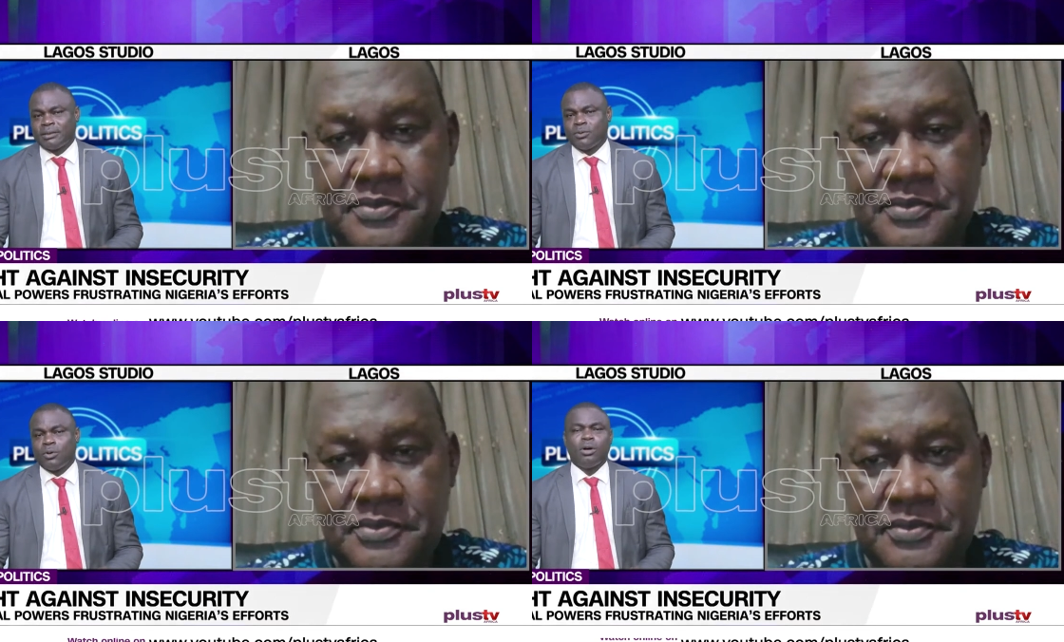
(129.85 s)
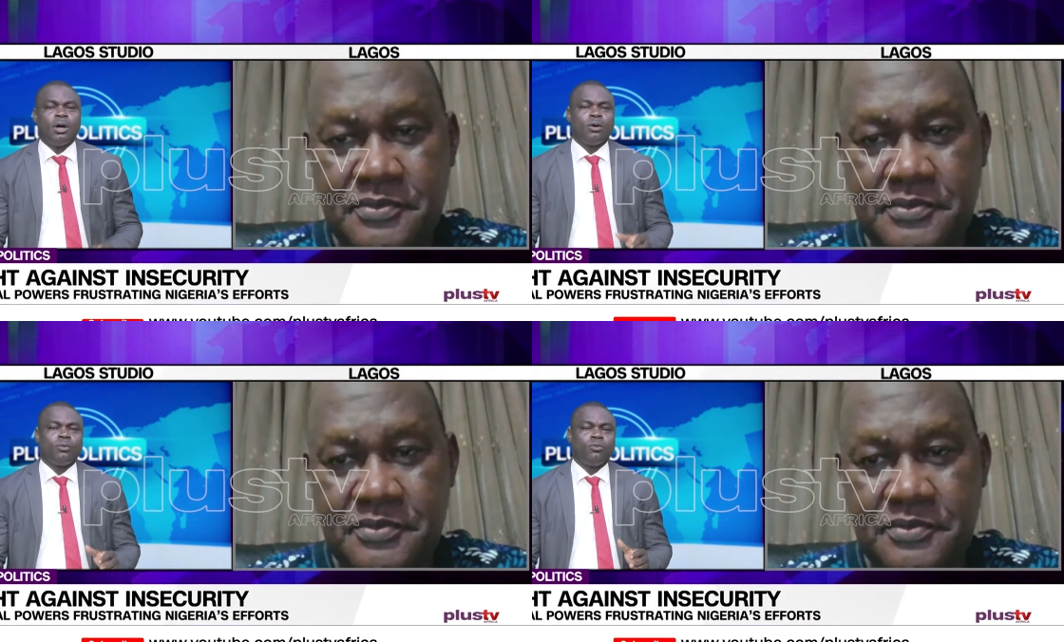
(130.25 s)
Speaker 1: So
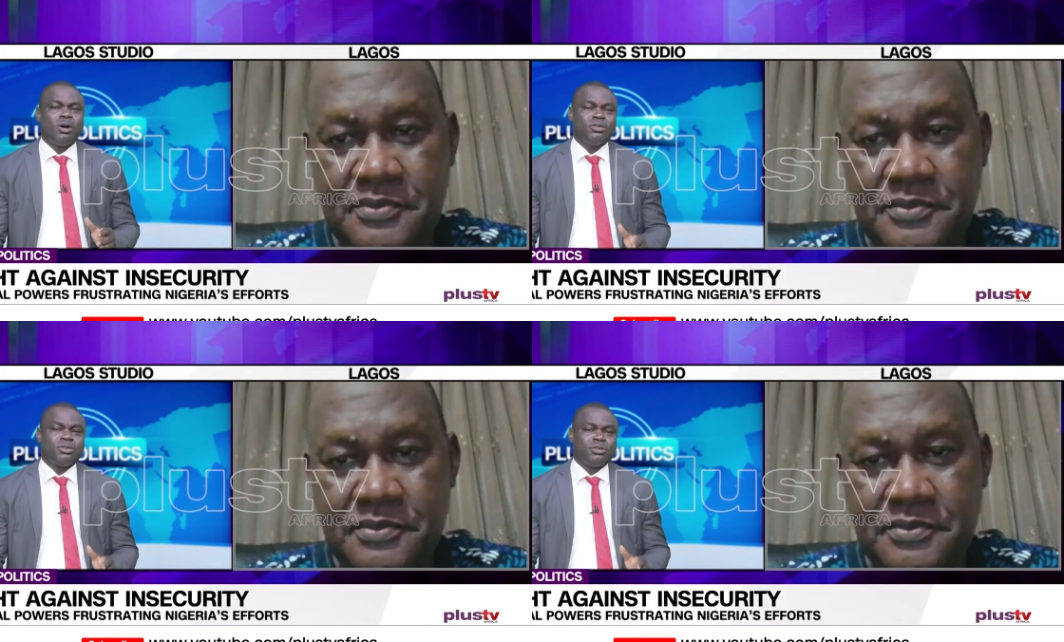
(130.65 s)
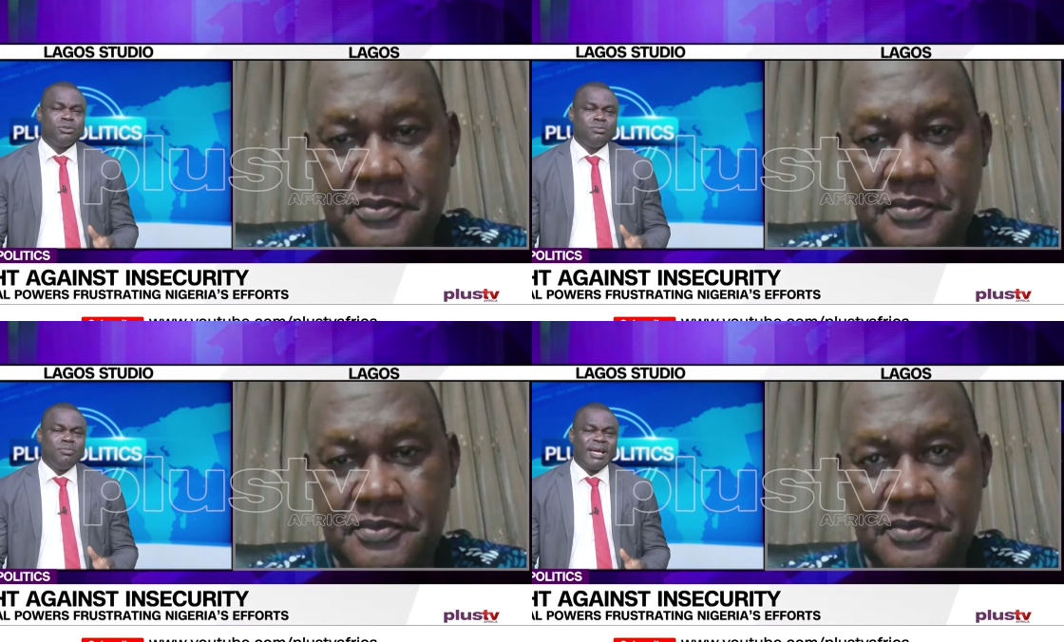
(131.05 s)
what do
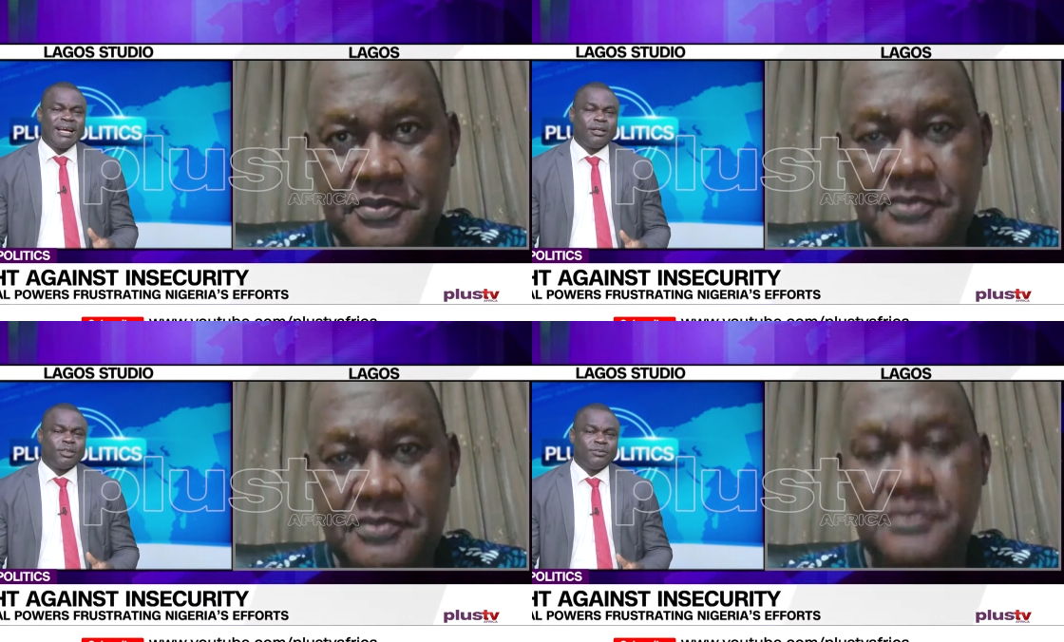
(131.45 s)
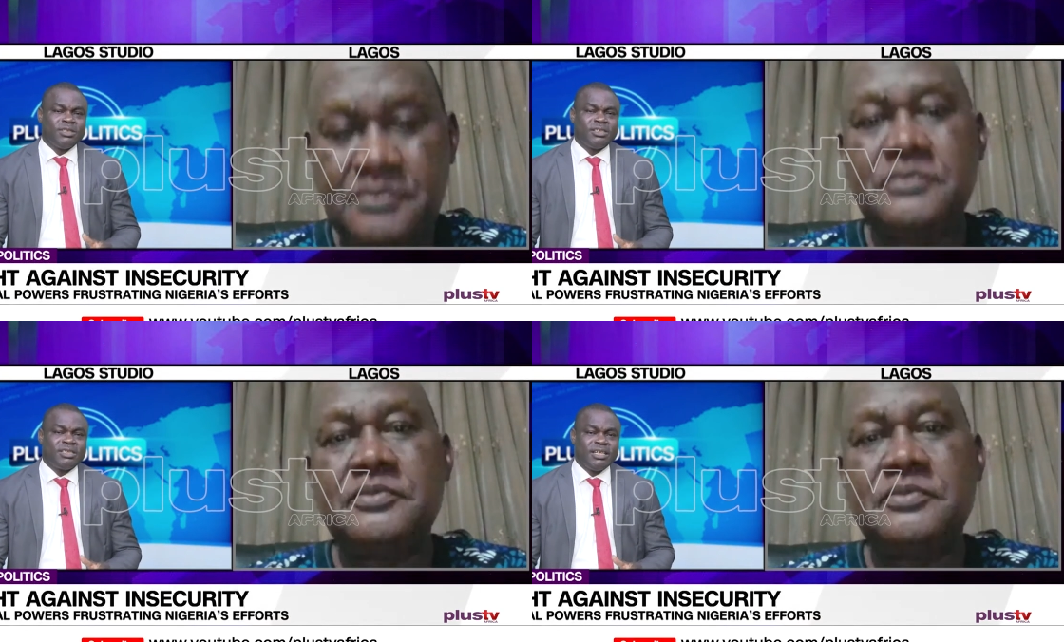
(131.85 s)
you make out of
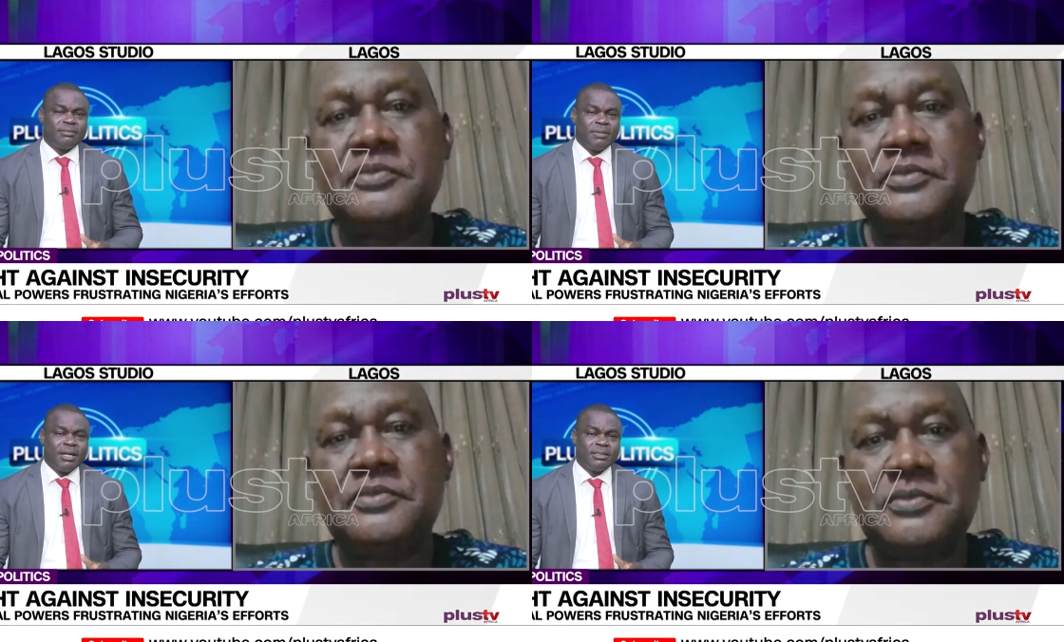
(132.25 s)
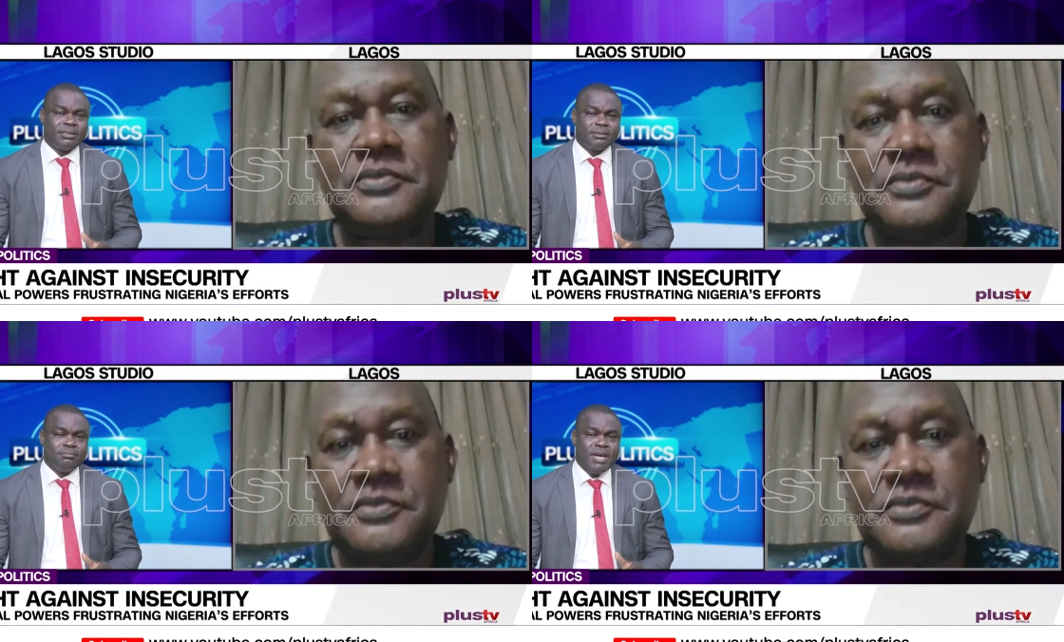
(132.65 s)
this
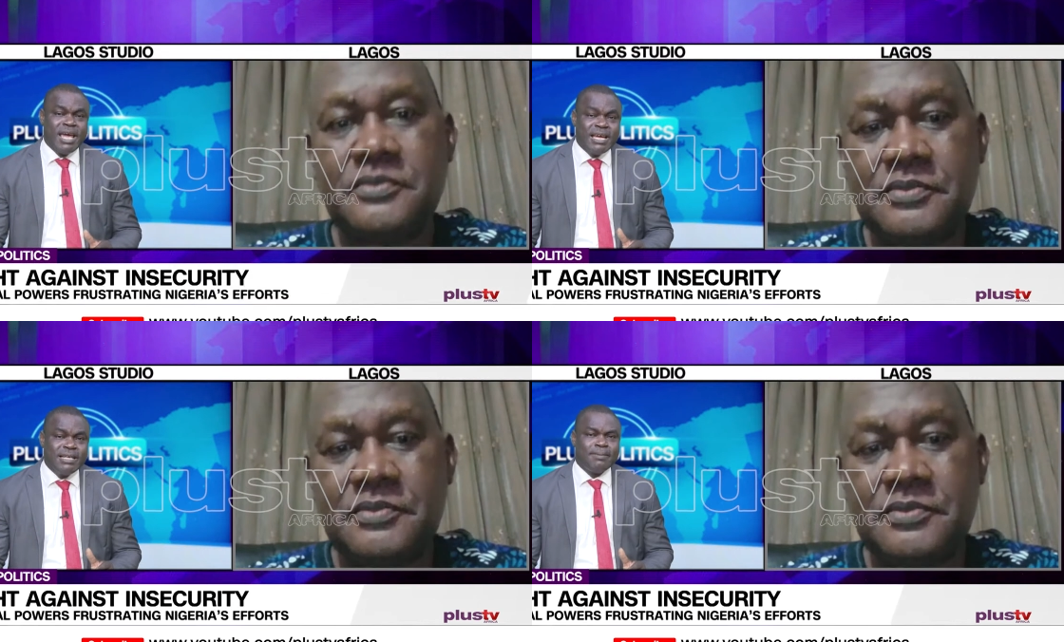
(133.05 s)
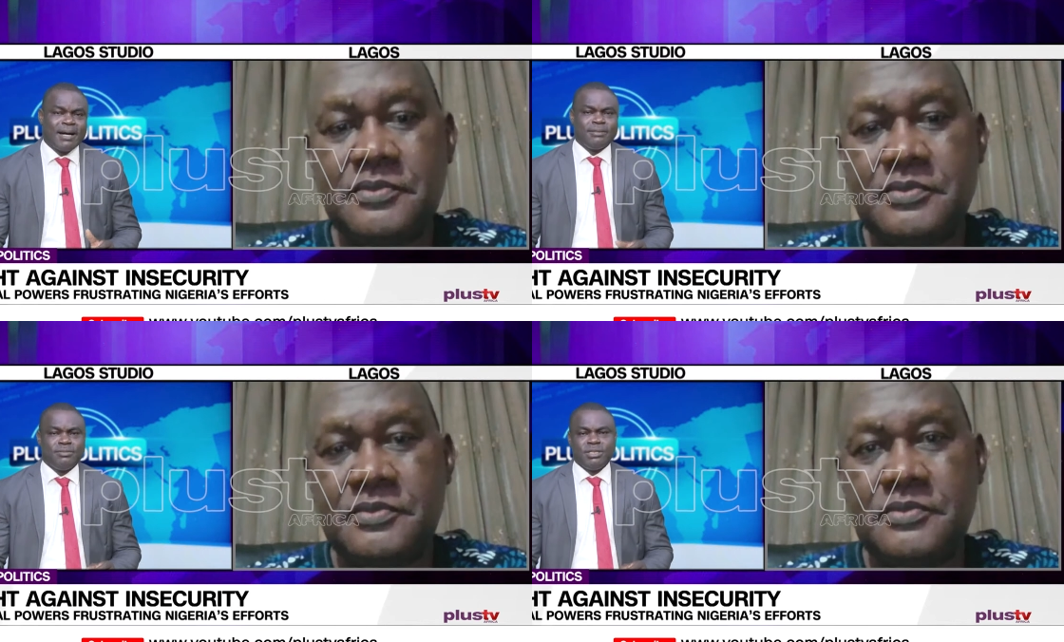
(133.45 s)
statement made
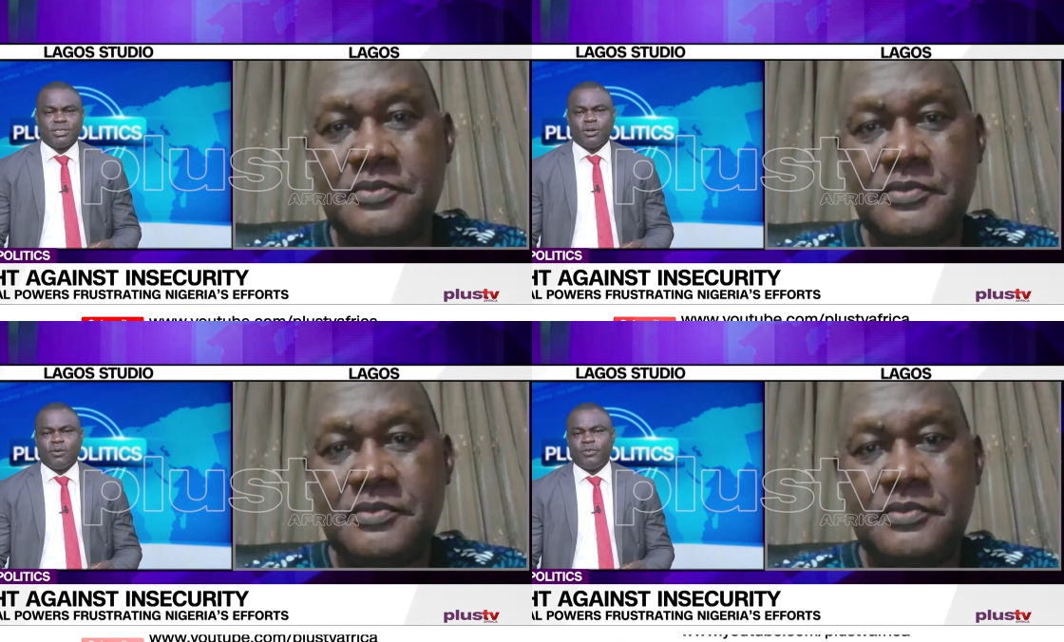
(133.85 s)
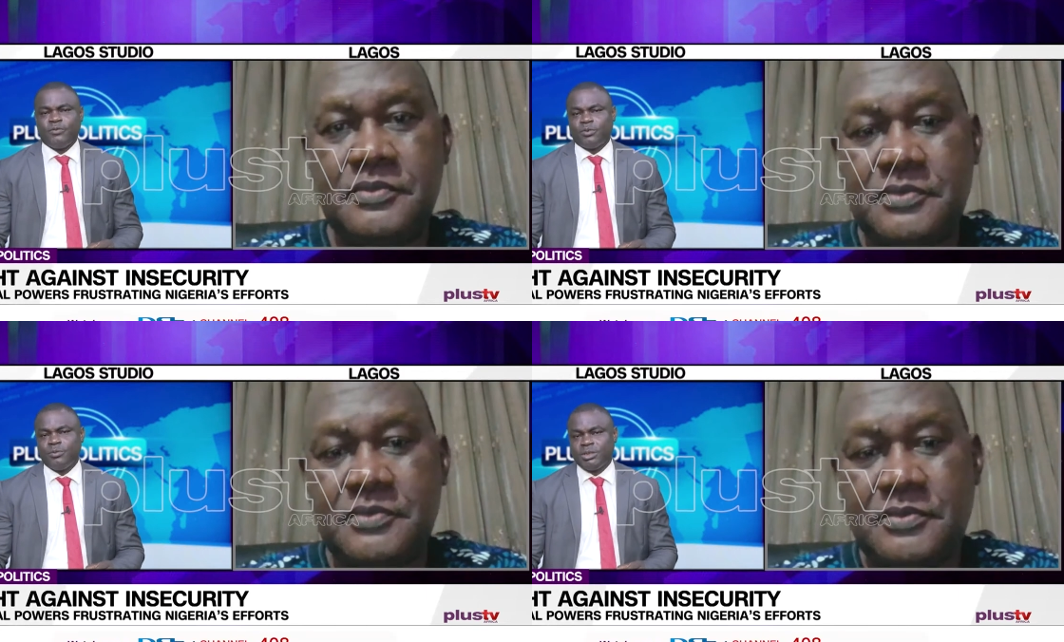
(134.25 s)
by the Minister of
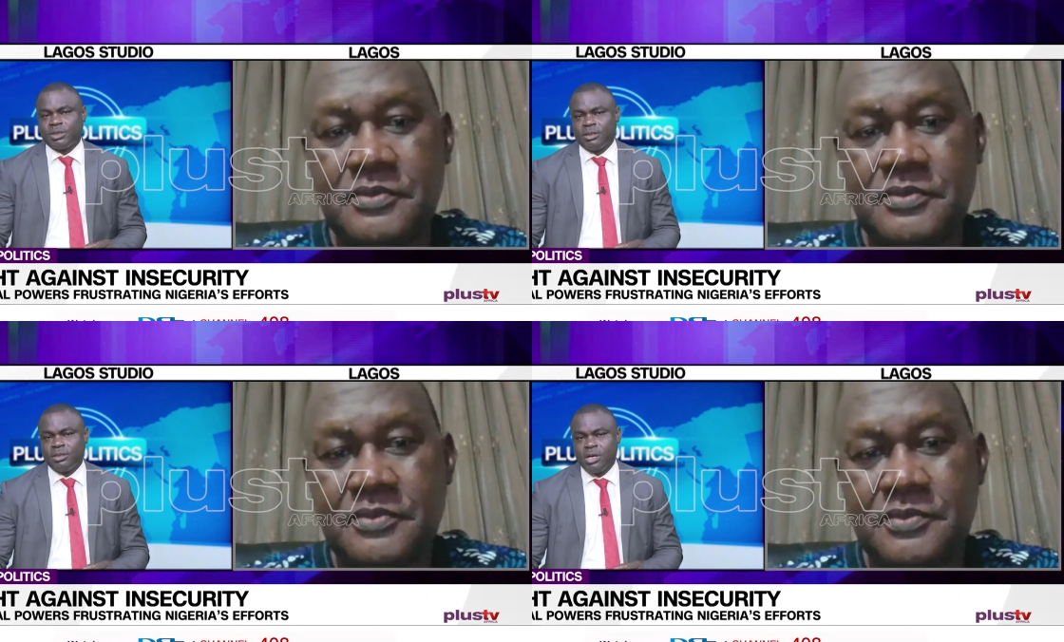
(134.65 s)
Information